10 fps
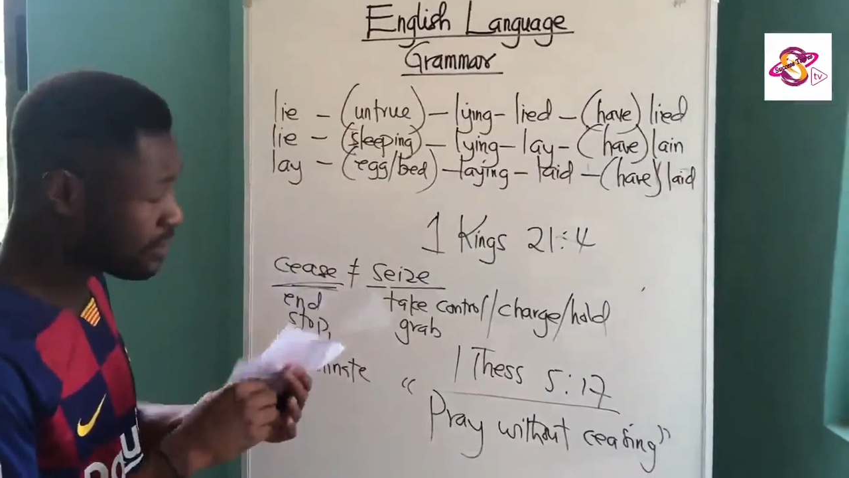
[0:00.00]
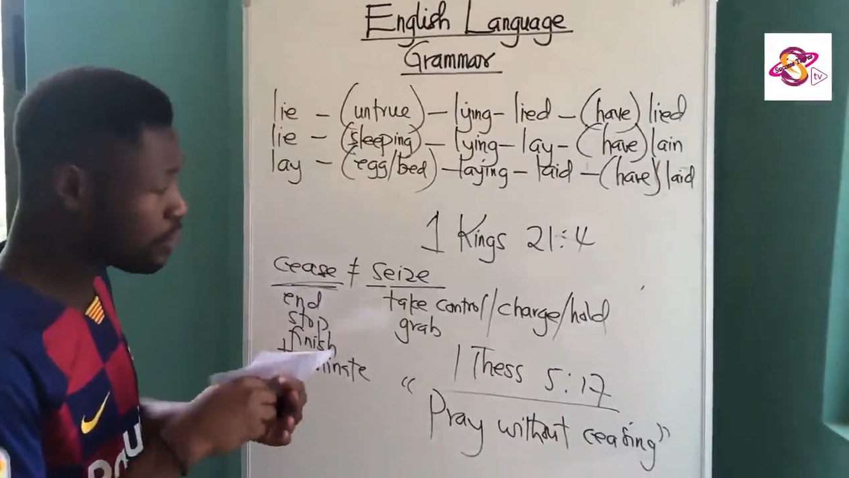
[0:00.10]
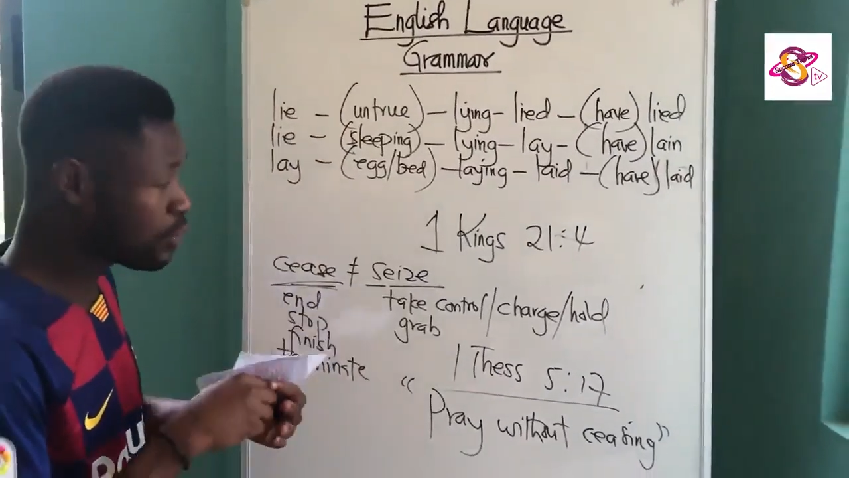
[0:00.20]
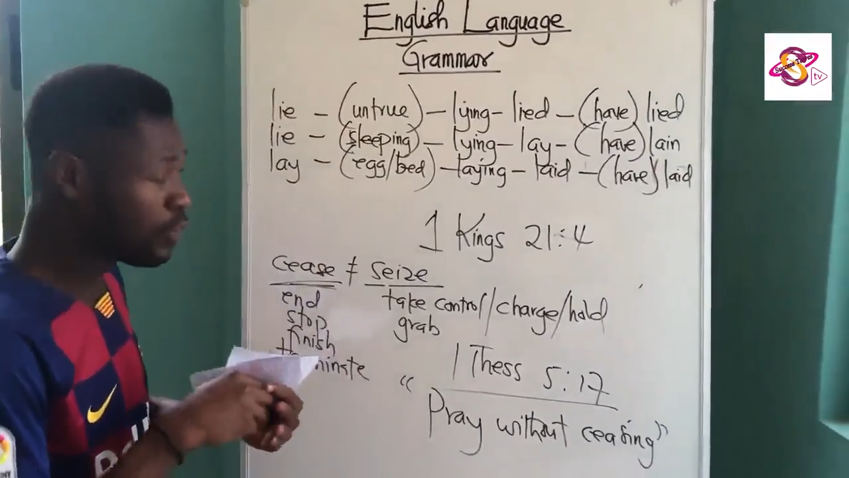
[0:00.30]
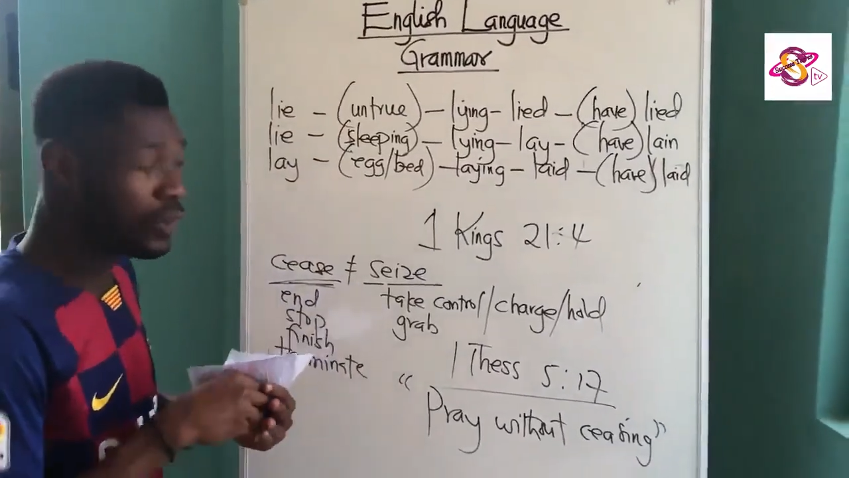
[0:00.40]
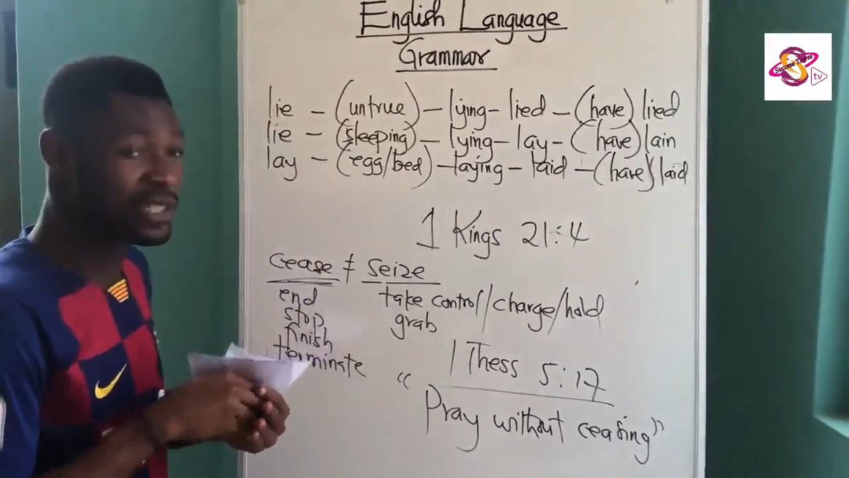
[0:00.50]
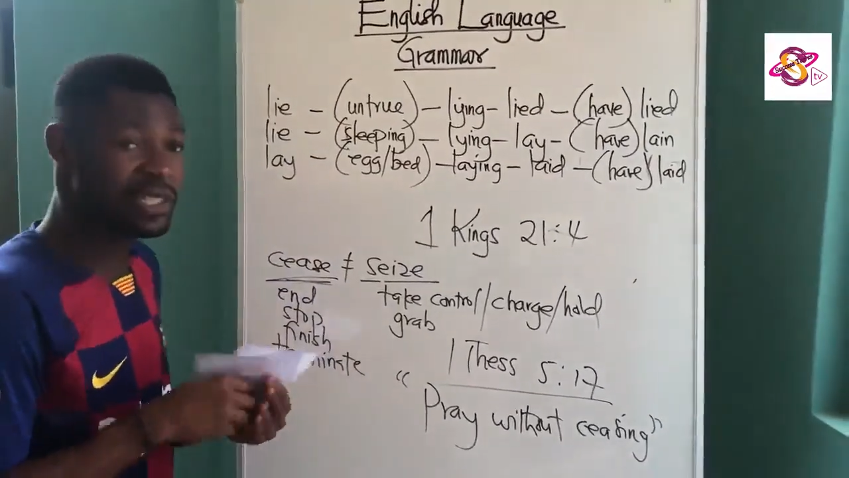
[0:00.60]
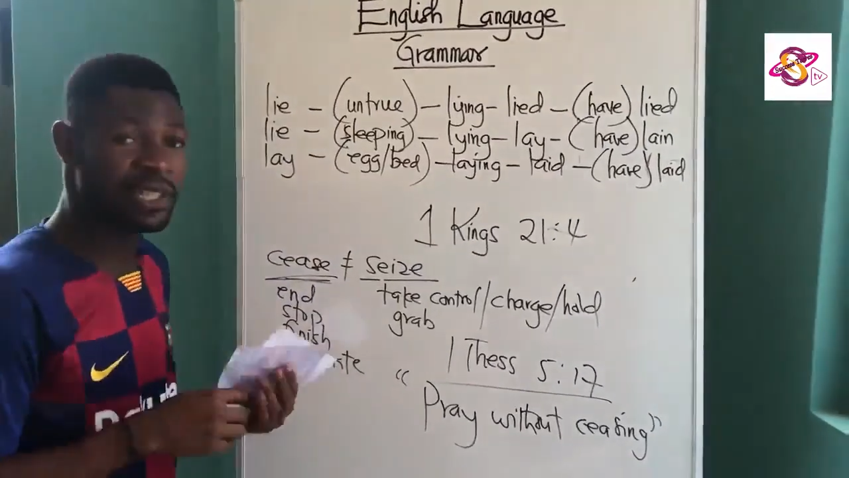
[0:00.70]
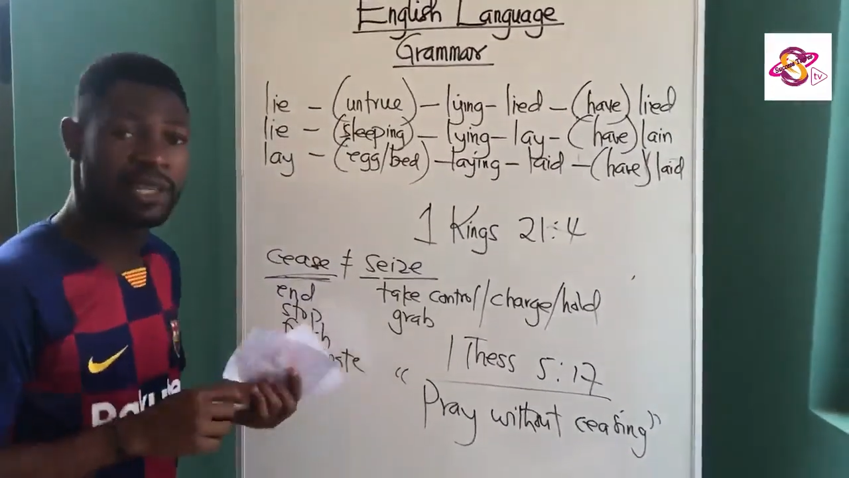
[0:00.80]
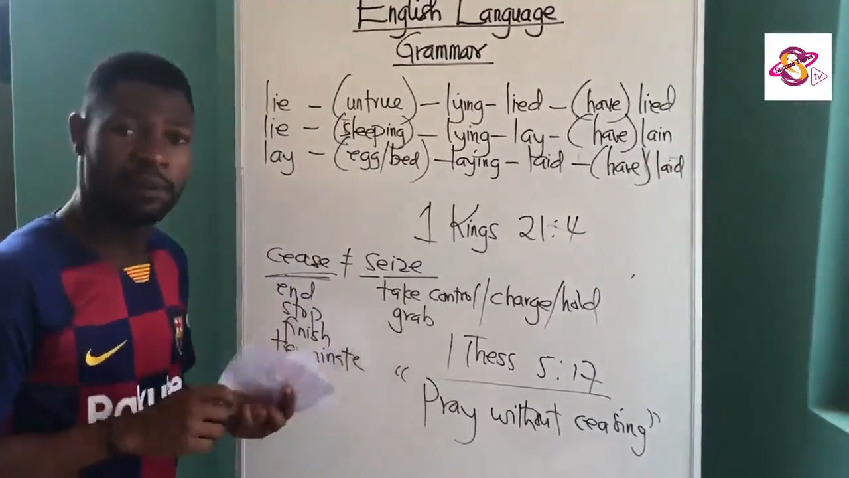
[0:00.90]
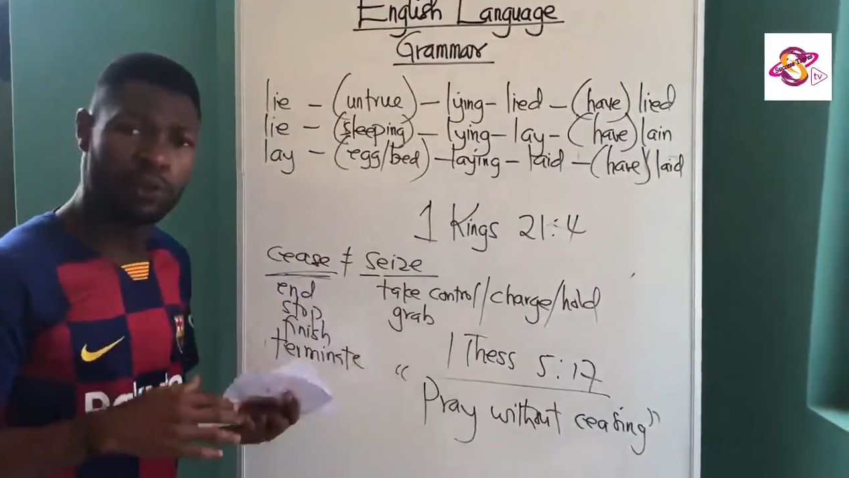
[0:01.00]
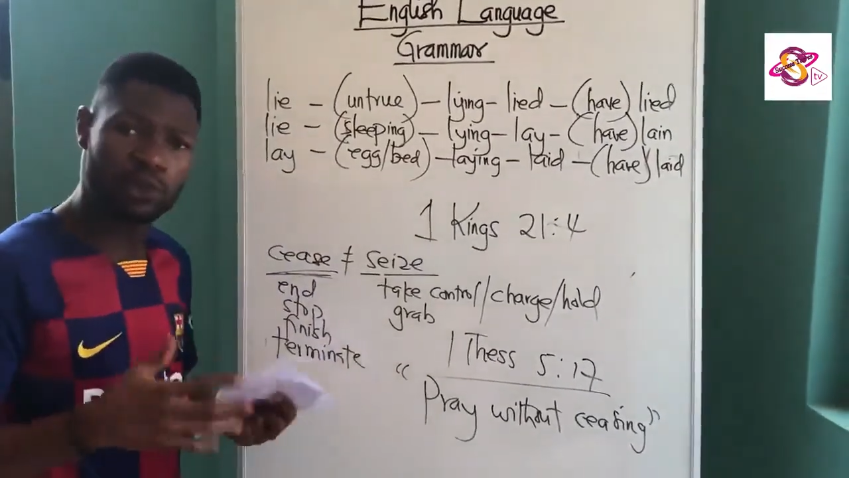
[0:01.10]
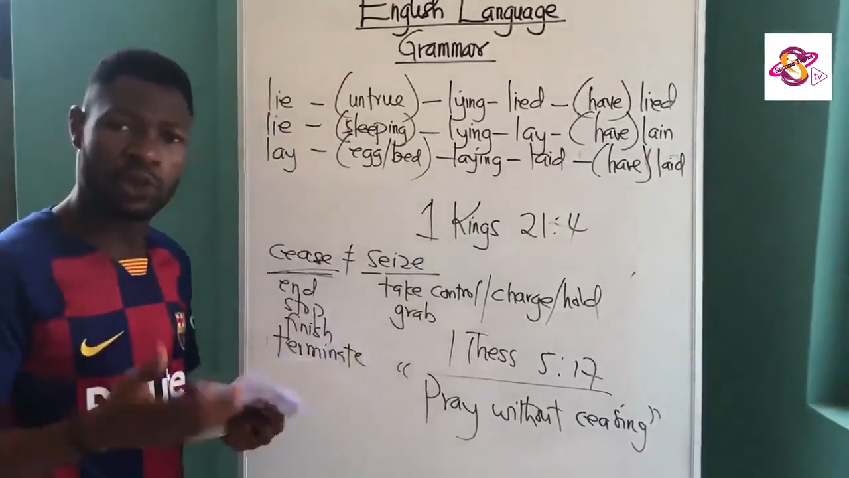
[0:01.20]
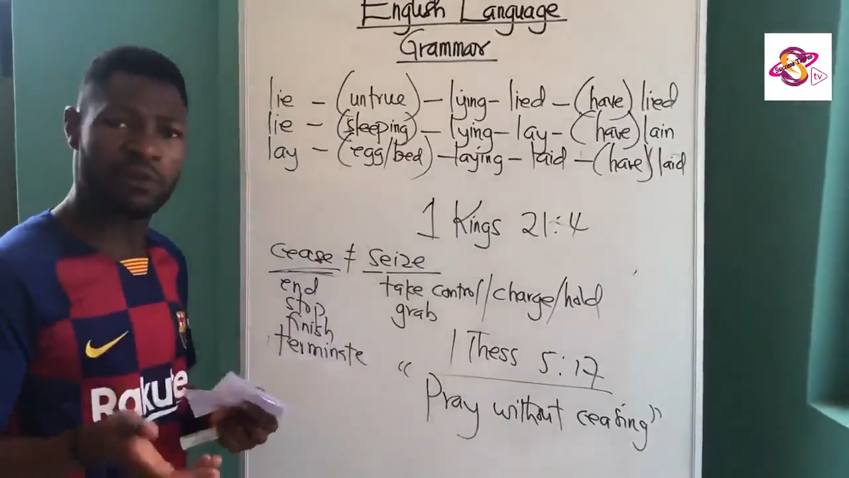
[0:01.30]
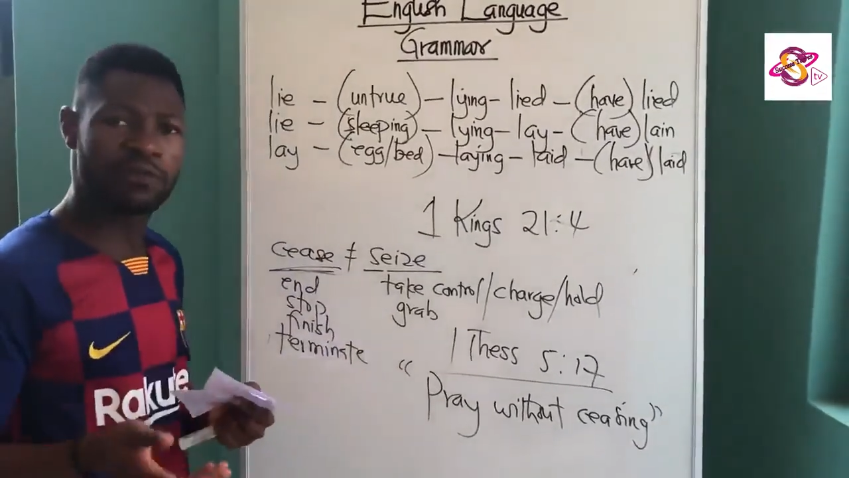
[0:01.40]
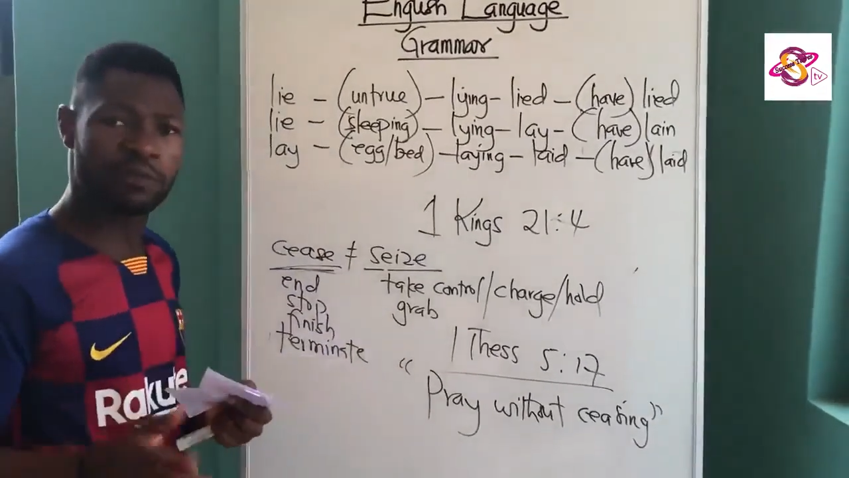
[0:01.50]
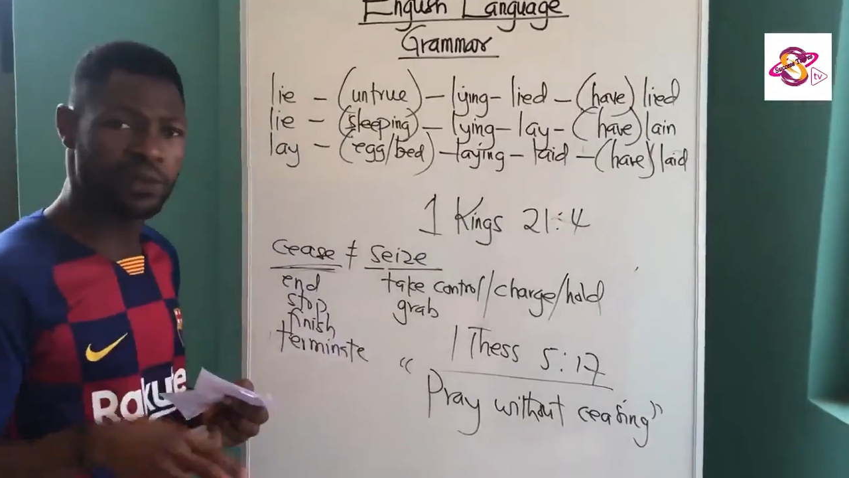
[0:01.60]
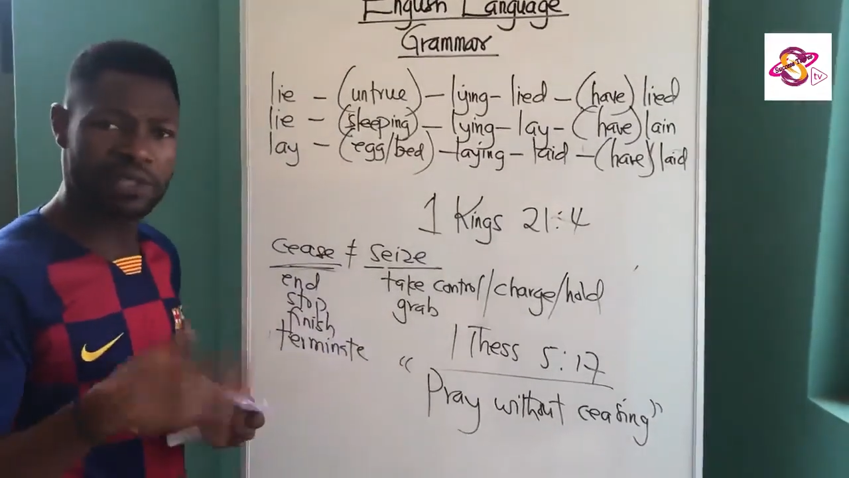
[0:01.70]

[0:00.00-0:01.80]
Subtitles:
has to do with put off,